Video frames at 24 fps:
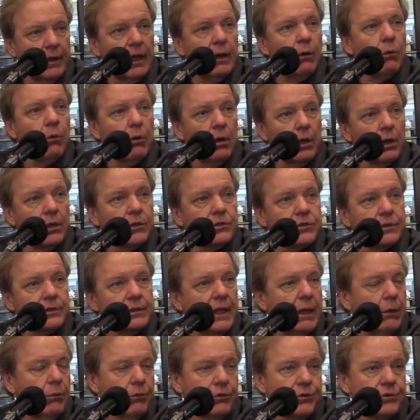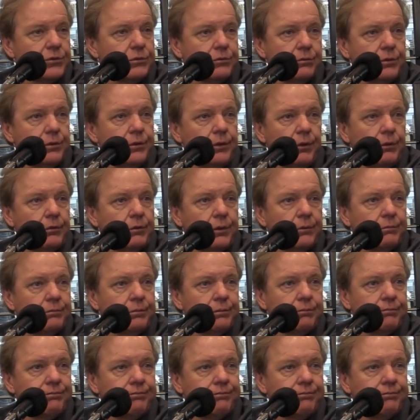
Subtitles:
that was, and that was, you know, the